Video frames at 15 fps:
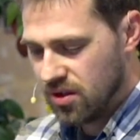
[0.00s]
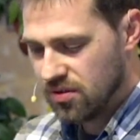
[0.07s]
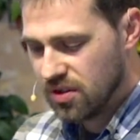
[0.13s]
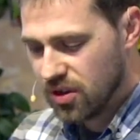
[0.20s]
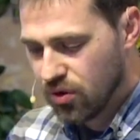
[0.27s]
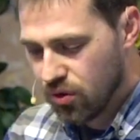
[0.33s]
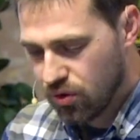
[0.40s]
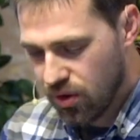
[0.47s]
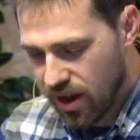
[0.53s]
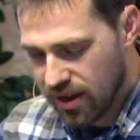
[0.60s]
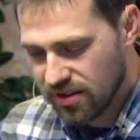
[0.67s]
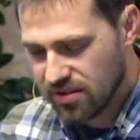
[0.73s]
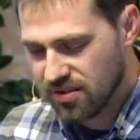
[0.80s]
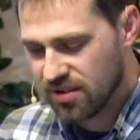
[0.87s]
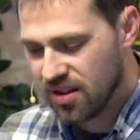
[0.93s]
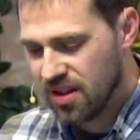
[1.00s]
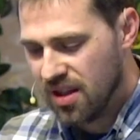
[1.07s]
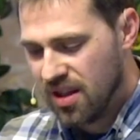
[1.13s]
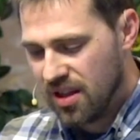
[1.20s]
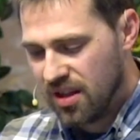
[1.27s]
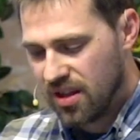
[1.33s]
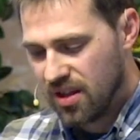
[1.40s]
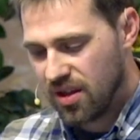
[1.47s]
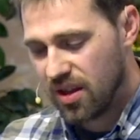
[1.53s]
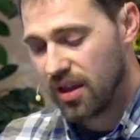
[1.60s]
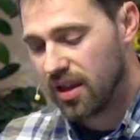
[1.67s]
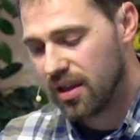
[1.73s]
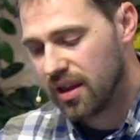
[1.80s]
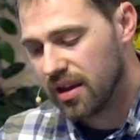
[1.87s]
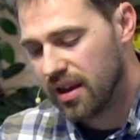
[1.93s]
You see, Christ,
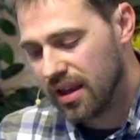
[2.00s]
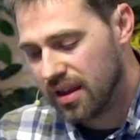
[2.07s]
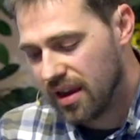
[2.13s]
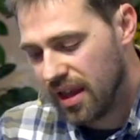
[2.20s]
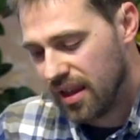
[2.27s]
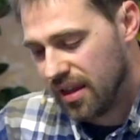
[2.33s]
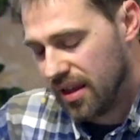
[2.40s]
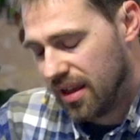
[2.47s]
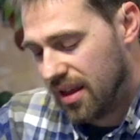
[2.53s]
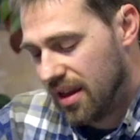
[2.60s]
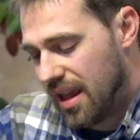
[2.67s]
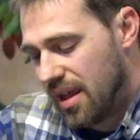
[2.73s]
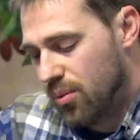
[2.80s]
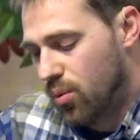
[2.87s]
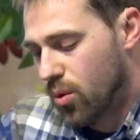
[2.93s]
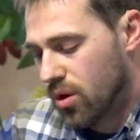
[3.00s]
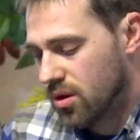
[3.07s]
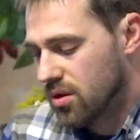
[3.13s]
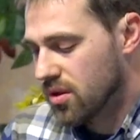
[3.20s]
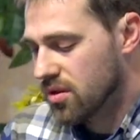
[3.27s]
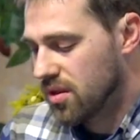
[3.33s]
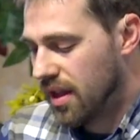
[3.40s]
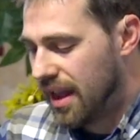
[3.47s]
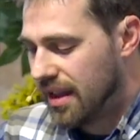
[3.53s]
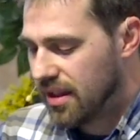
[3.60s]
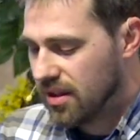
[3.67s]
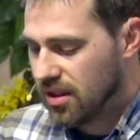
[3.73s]
in a world,